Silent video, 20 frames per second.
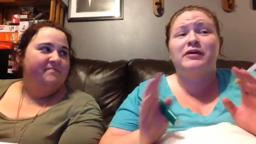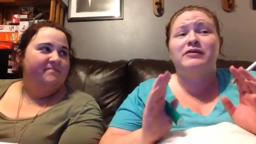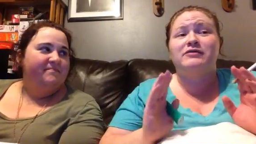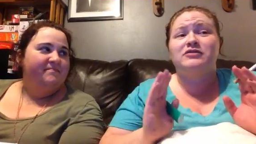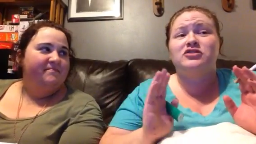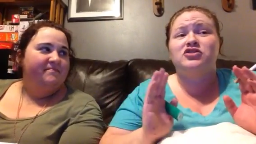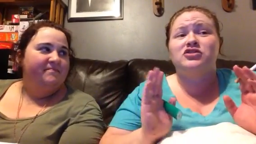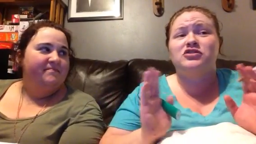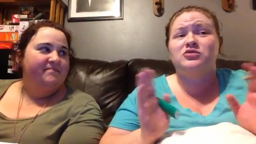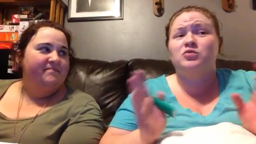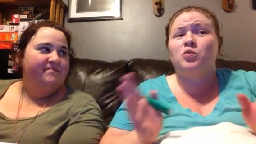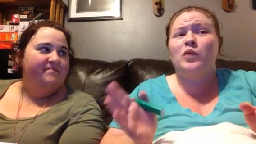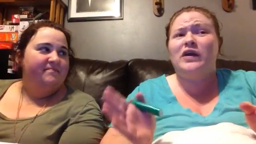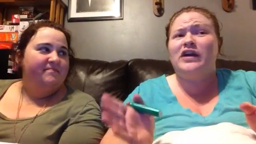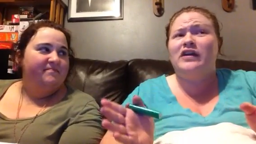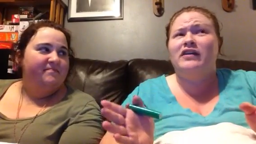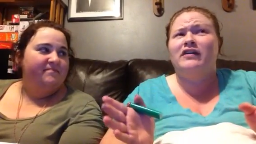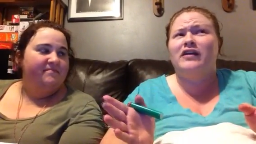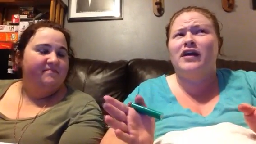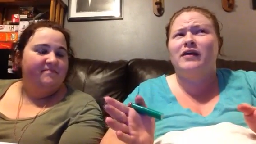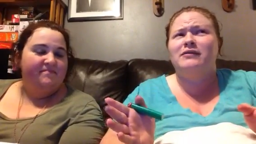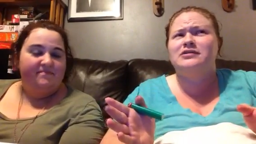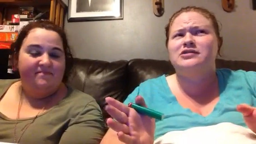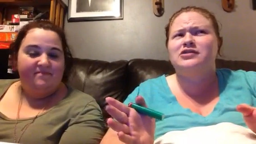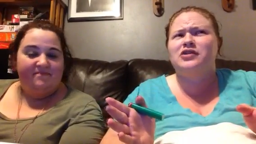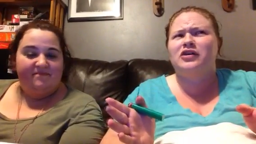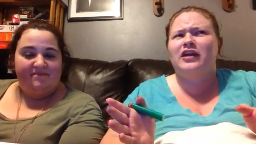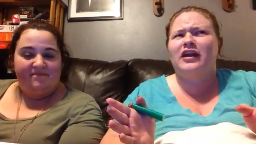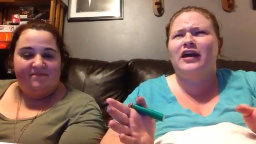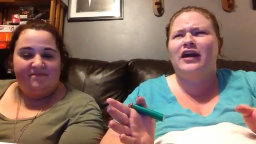Speaker 1: but it was just weird. I
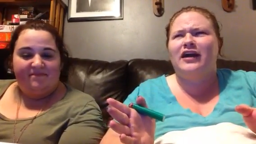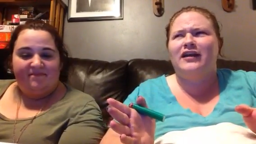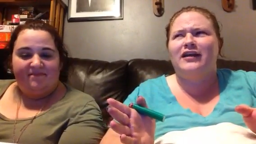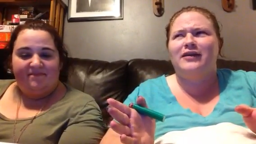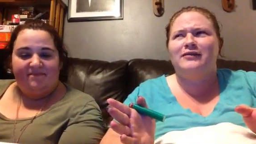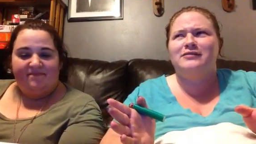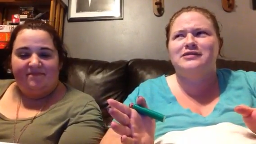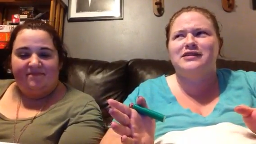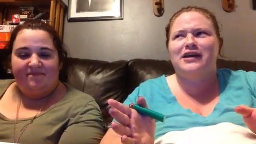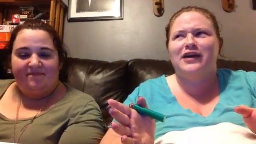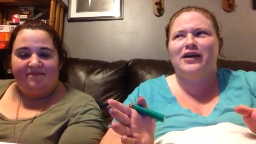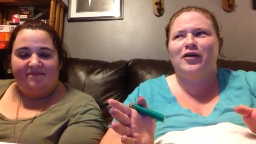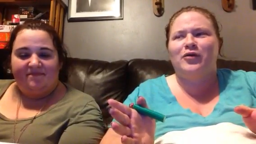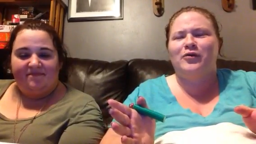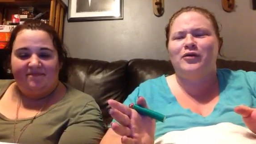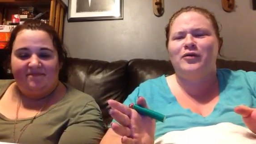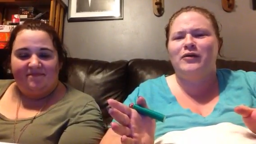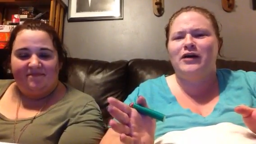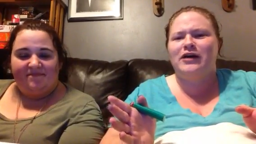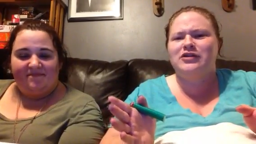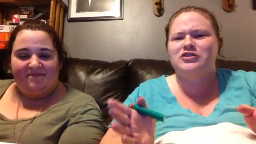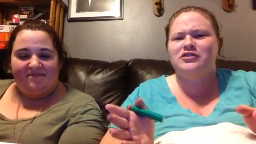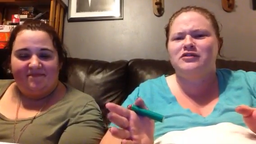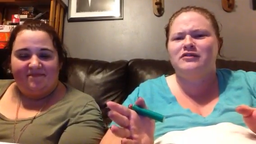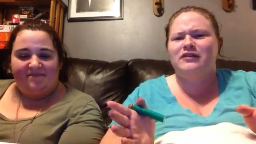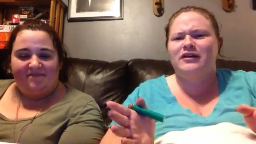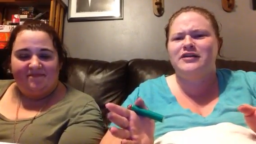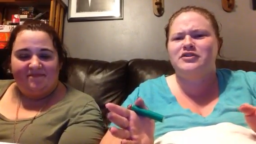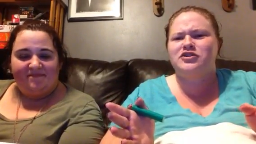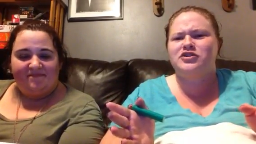was looking at it. I was like, "Are we watching
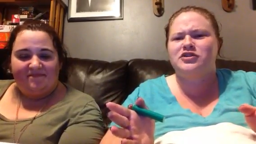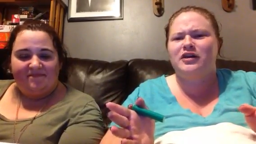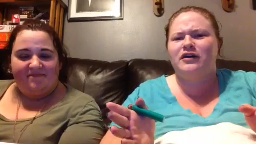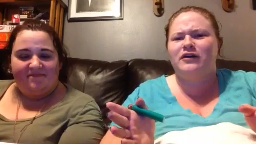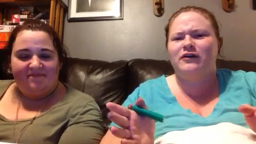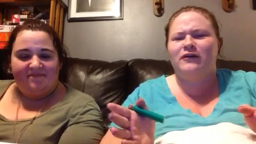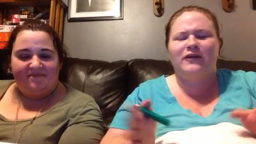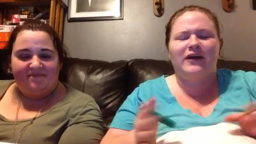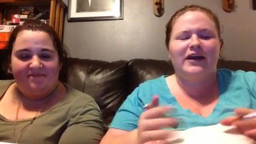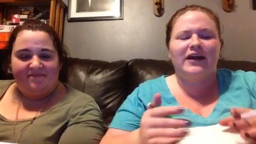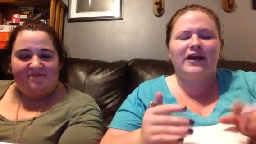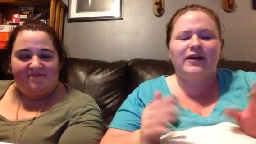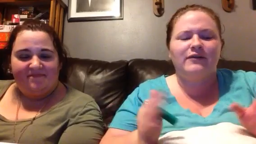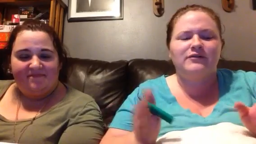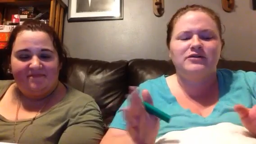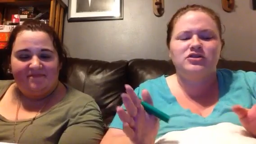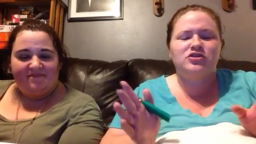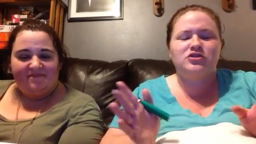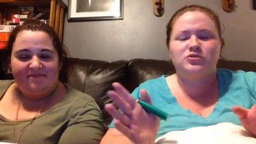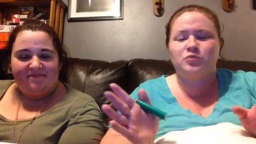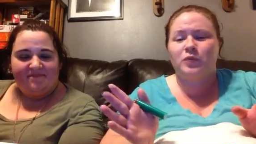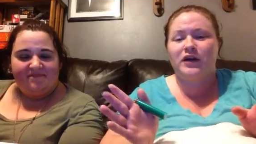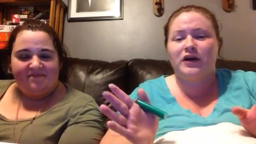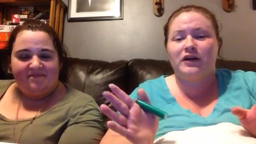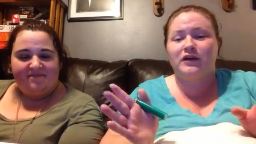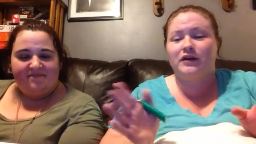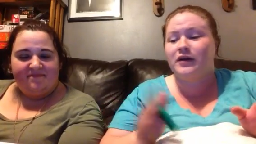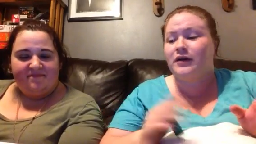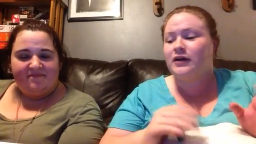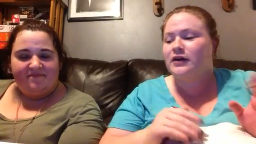the right show?" Like it was just
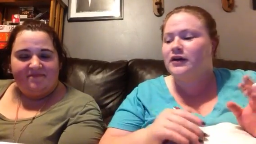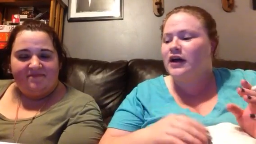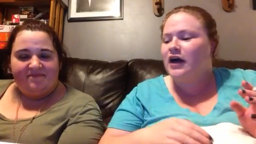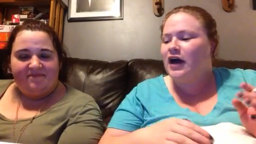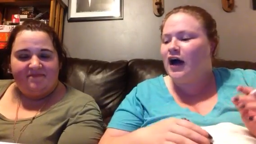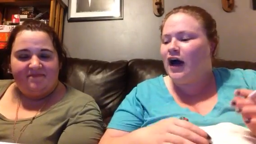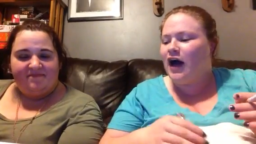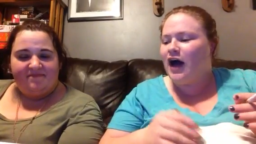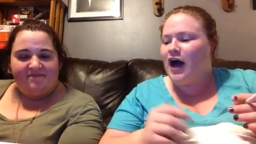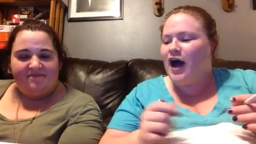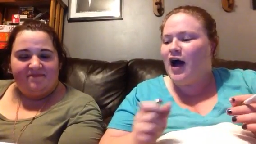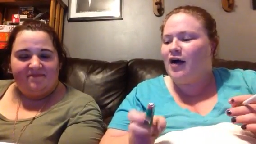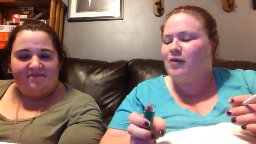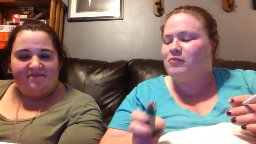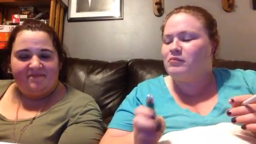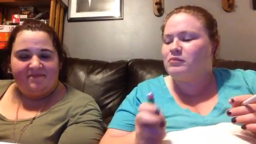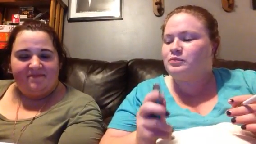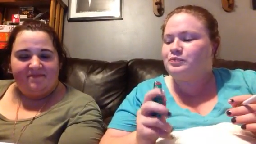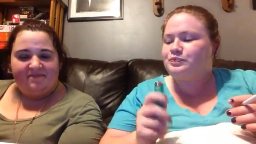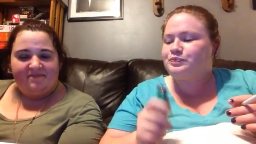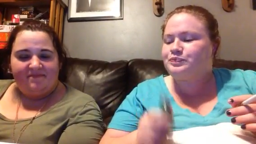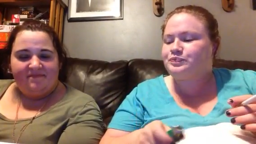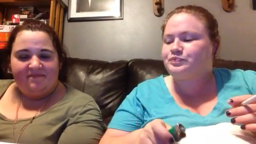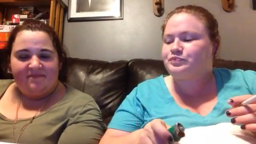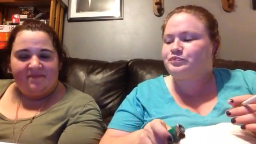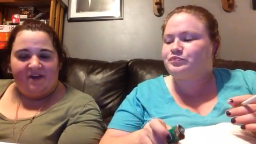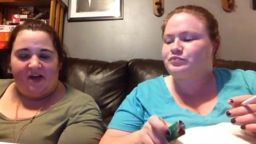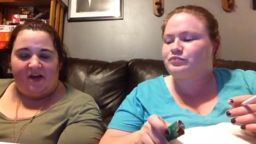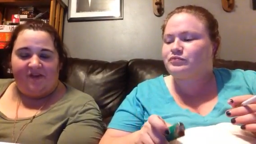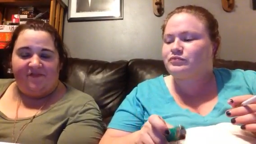weird. Um,
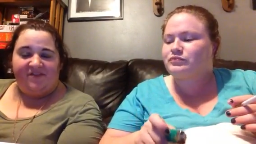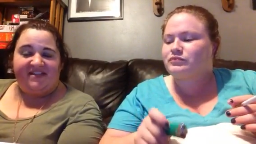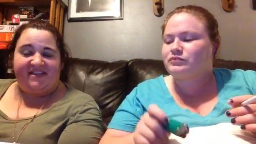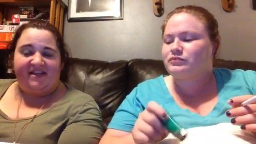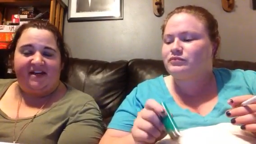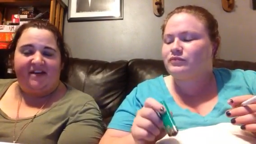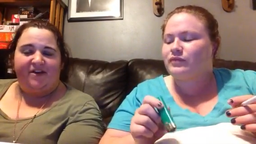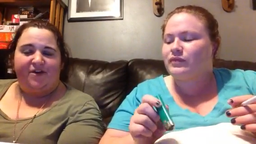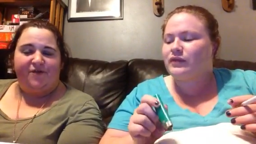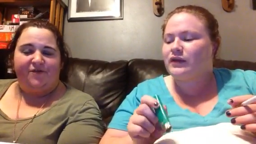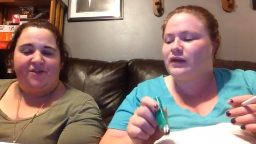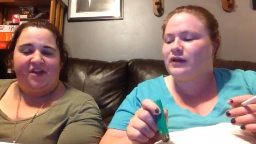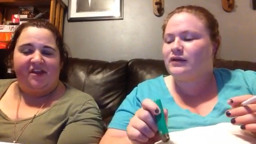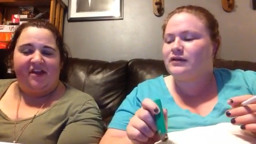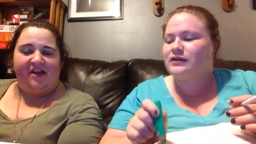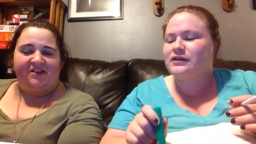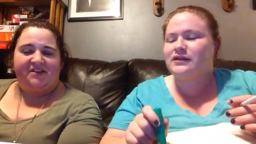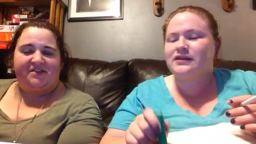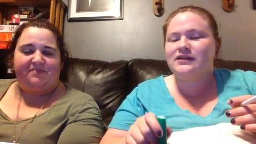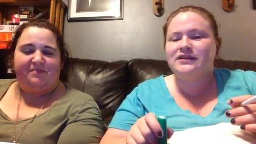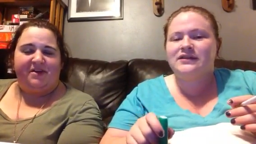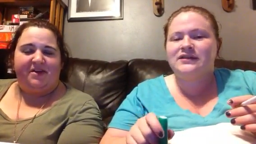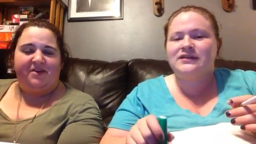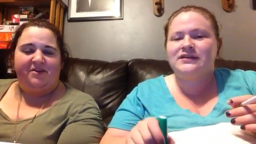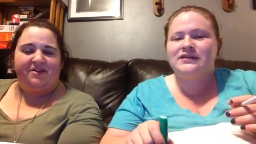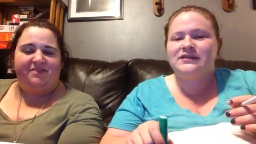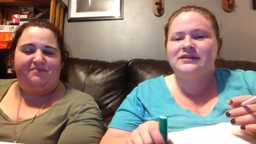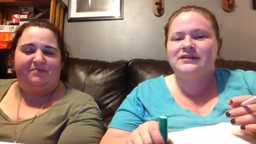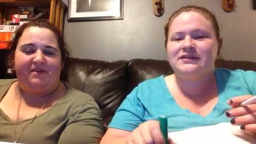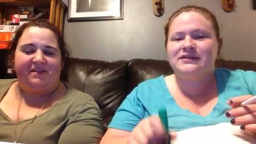
Speaker 2: All of a sudden, over the
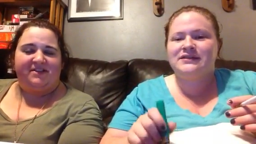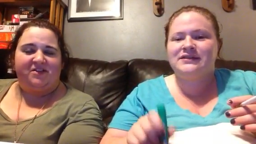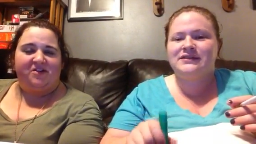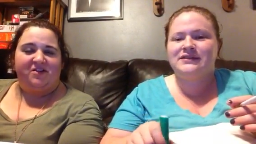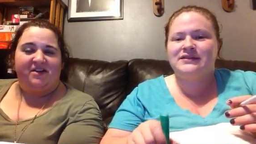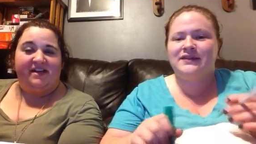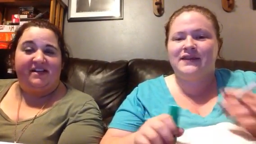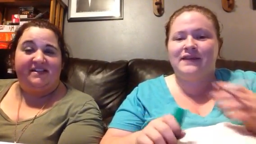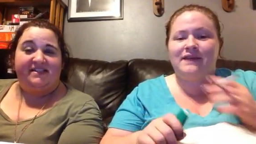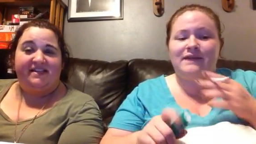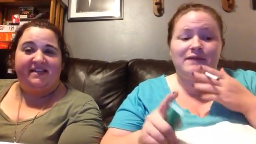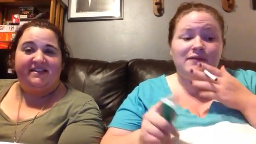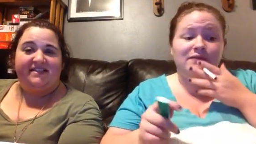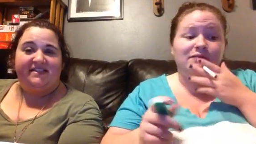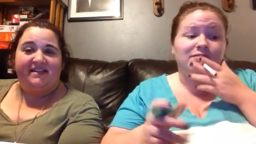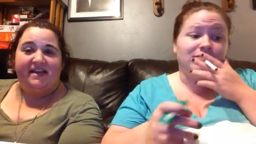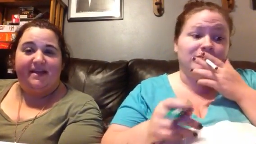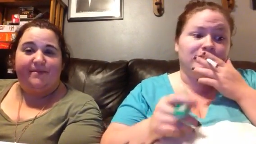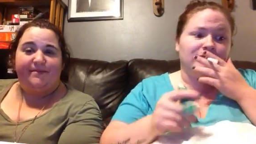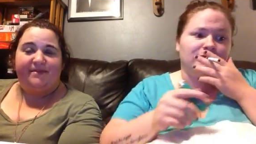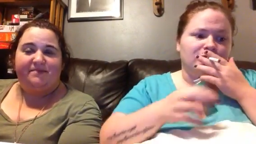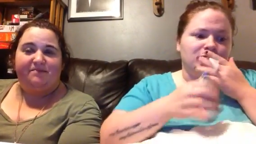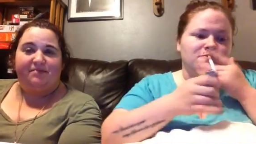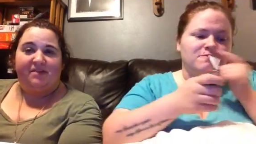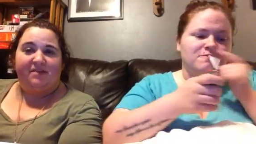loudspeaker, Spencer Hastings' name is